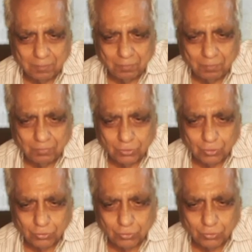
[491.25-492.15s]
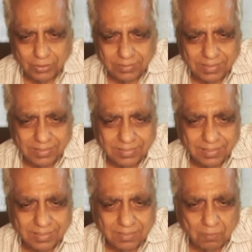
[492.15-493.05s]
So 3d10.
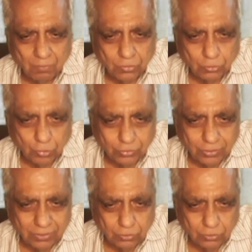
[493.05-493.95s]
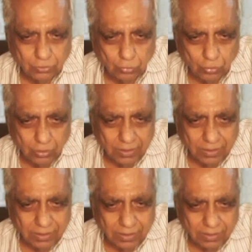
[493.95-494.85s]
So this you should
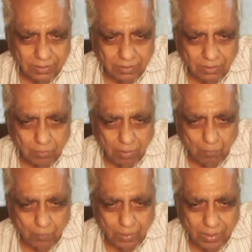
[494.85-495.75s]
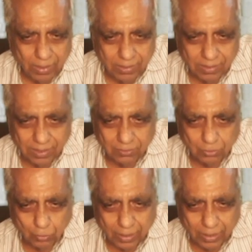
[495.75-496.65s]
remember, or you
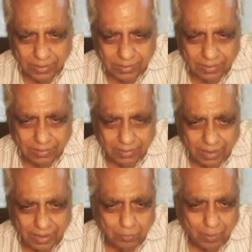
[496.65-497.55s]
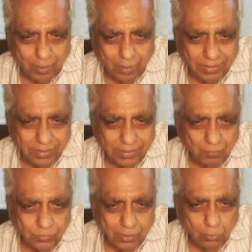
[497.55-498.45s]
can write by
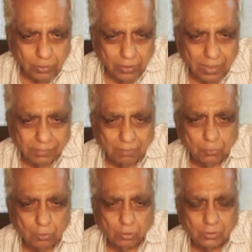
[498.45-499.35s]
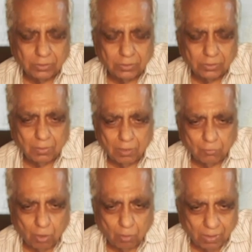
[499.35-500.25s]
looking at the periodic table or from
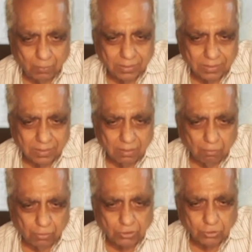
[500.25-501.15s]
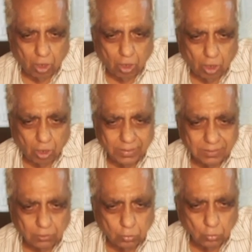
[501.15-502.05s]
memory. First orbit
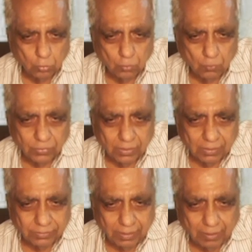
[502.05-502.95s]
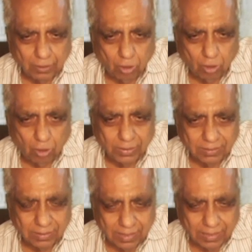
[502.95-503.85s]
2, second orbit
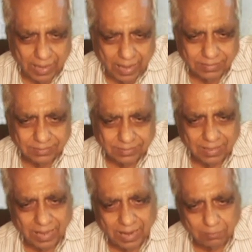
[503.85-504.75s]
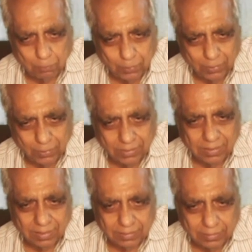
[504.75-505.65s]
S and P,
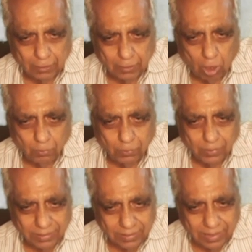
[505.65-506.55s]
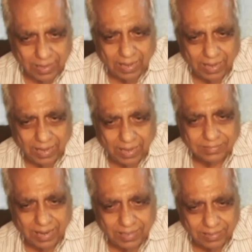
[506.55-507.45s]
third orbit S and
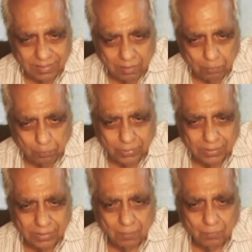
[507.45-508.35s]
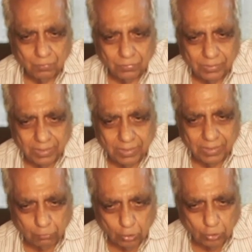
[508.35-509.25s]
P, then
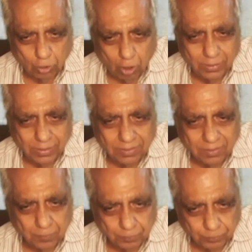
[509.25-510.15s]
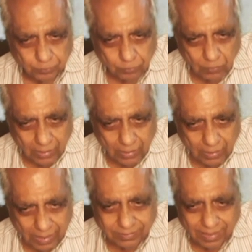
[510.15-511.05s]
fourth orbit S,
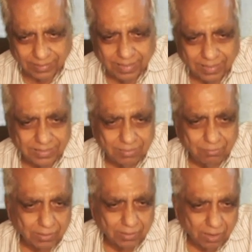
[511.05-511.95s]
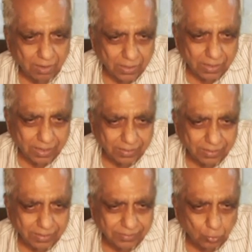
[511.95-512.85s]
and then D will come, or as I
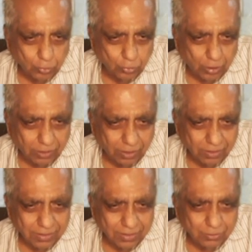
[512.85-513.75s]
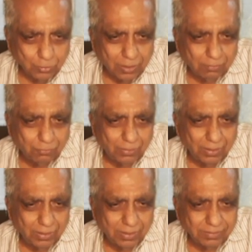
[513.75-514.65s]
told you that you can fill in
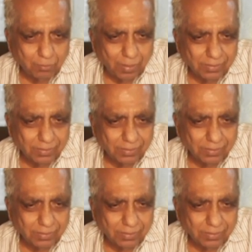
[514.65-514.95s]
this manner.